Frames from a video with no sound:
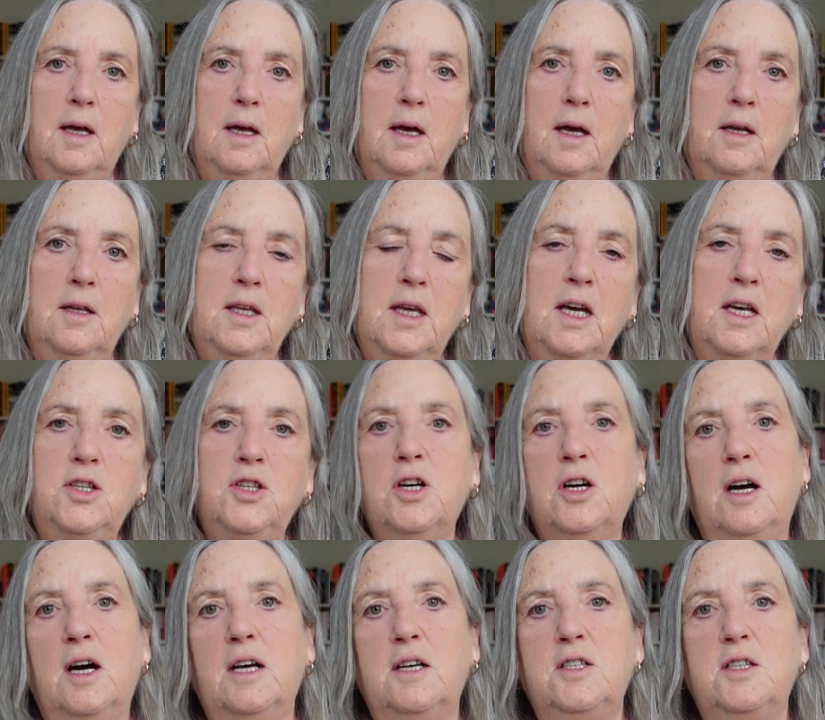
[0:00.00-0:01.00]
And
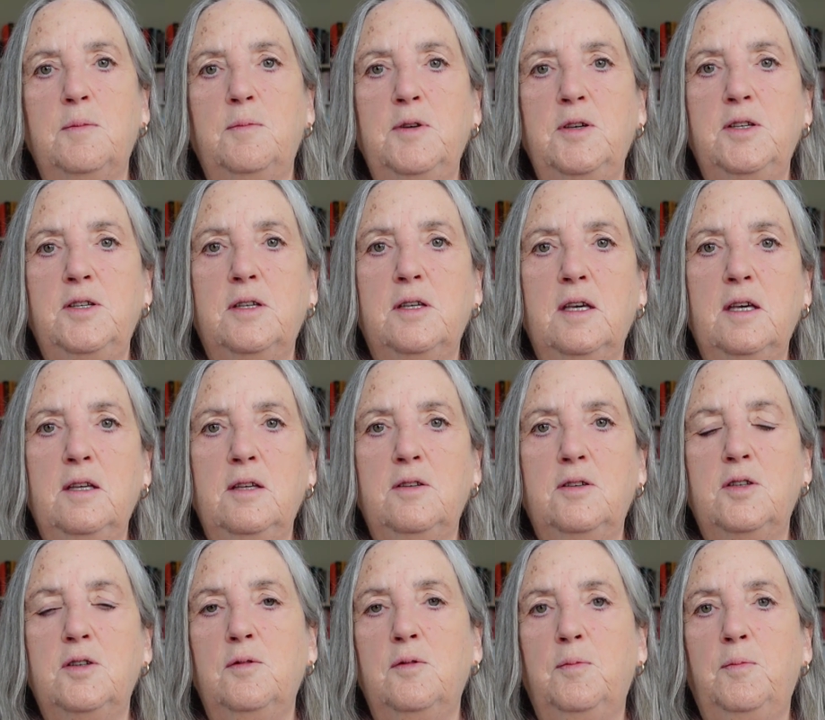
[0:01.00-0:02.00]
HR has to be seen
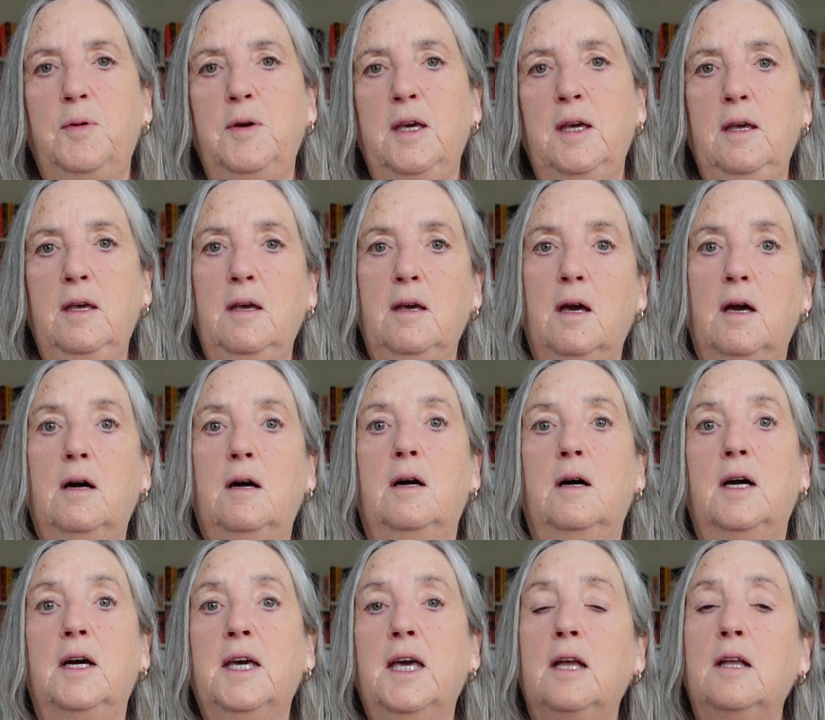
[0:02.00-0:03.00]
to be,
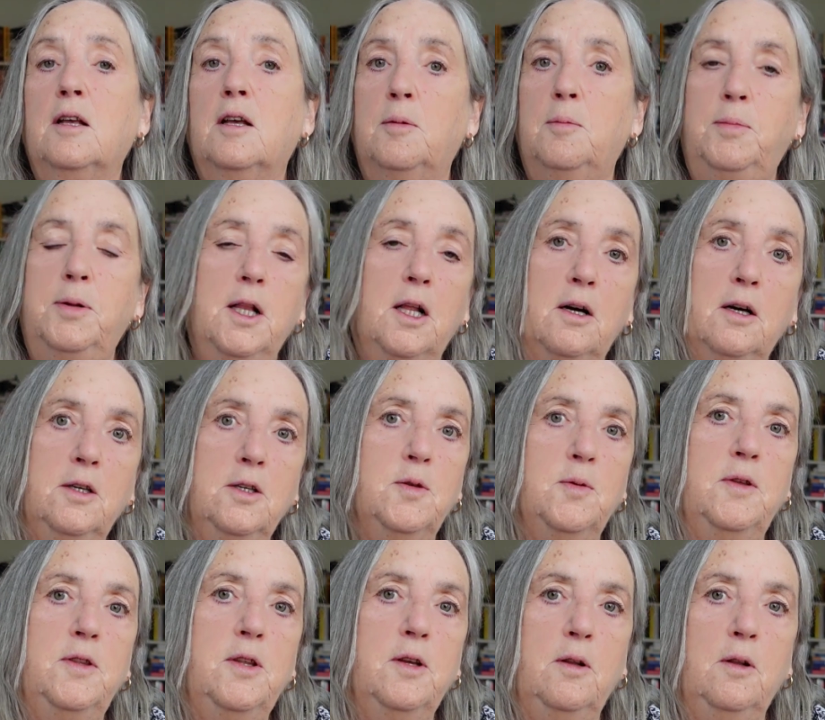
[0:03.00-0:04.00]
again, compliant
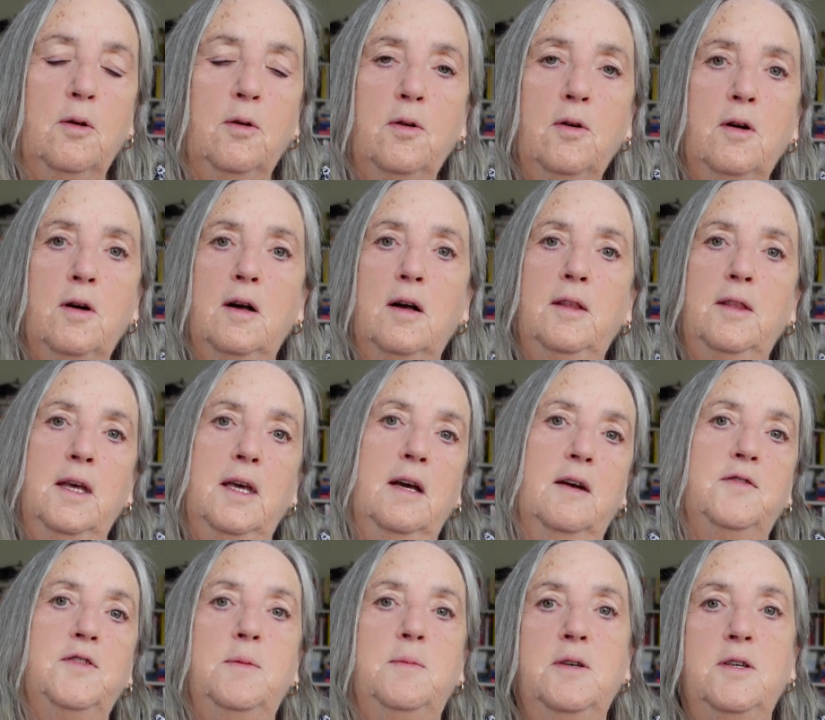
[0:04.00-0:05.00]
with the law, and they
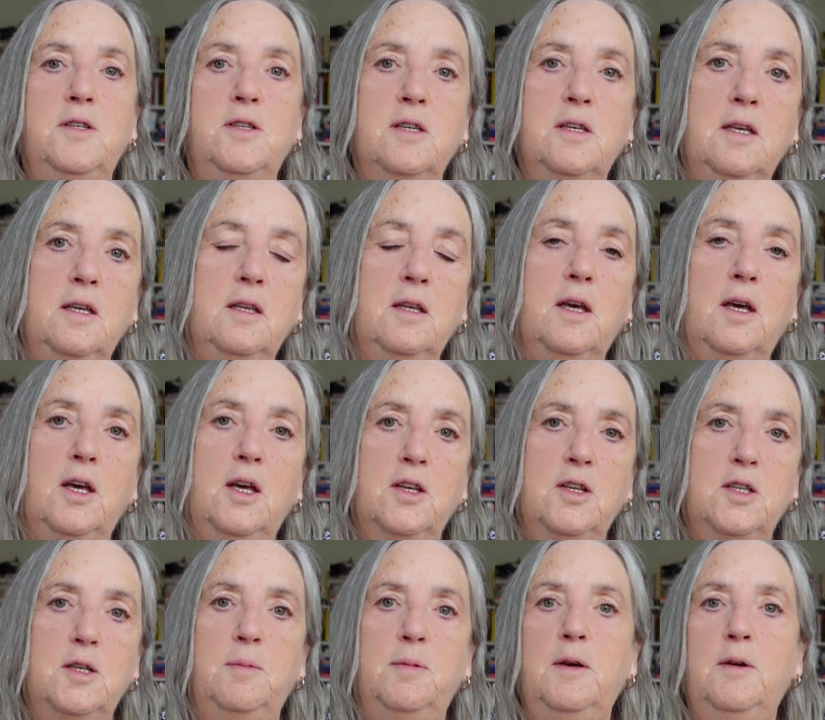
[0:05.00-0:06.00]
have to be seen
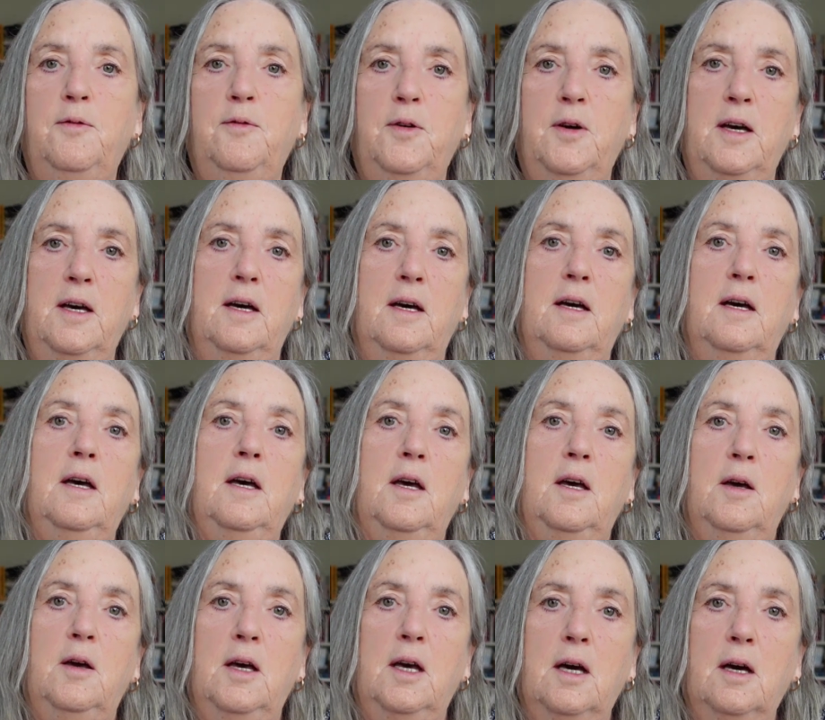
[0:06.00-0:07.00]
to be fair
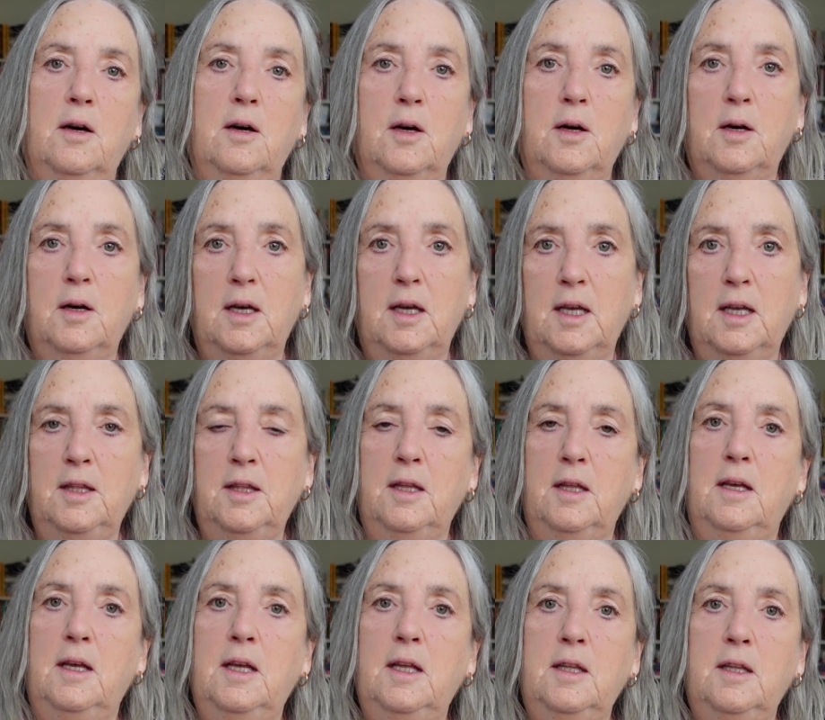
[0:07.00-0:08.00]

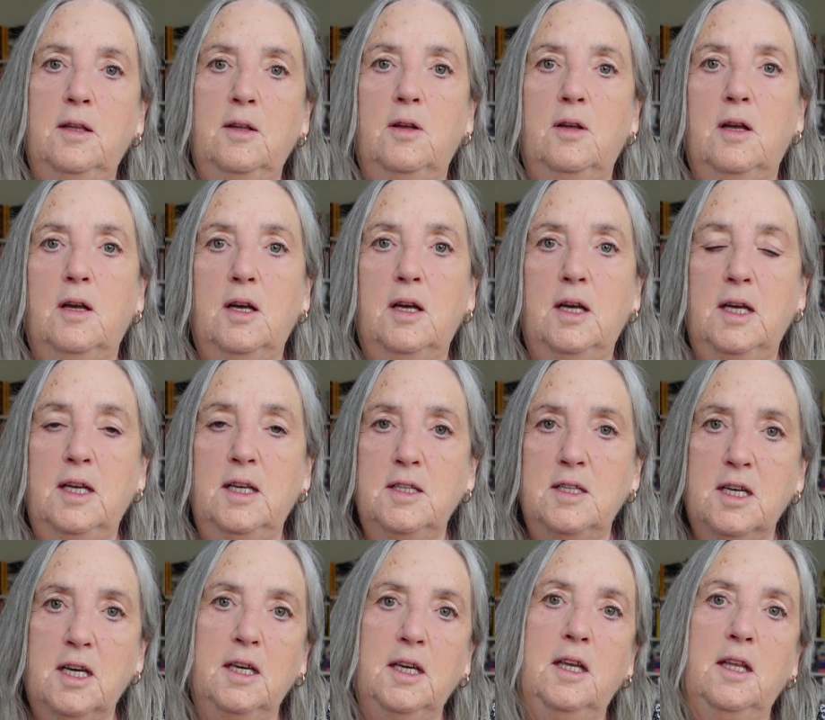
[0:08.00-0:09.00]
in
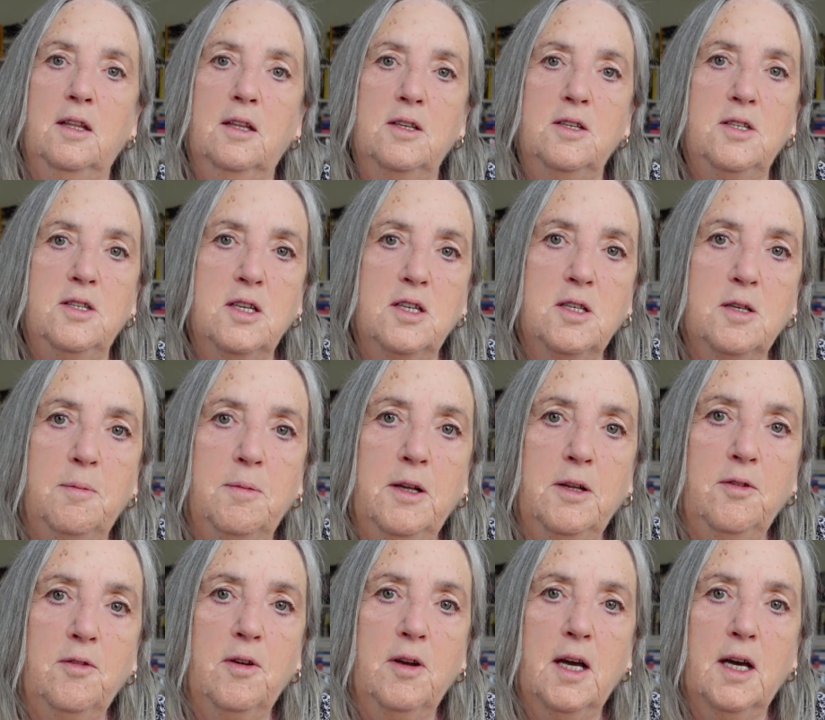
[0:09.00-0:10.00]
taking this
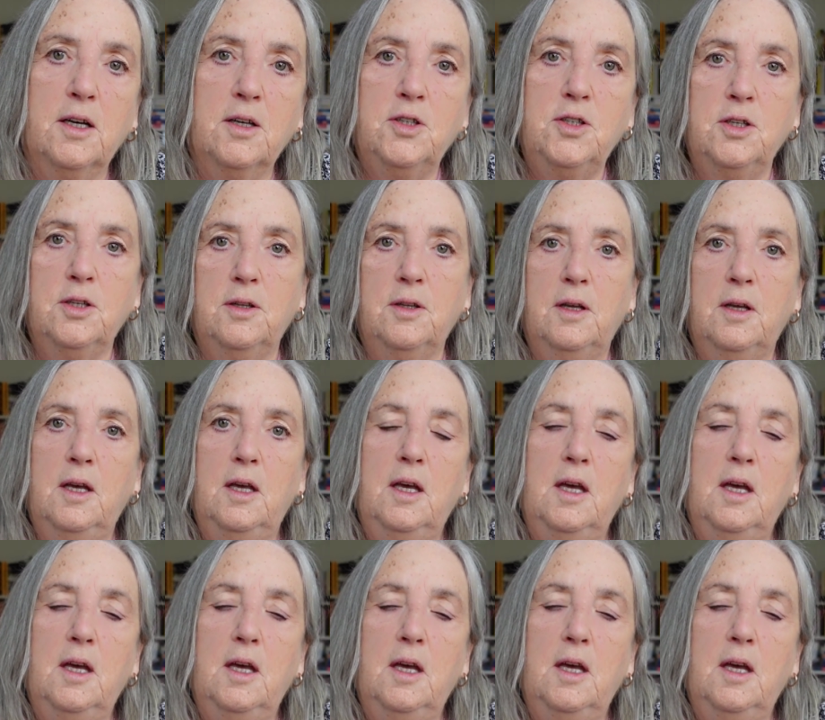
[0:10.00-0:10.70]
disciplinary action.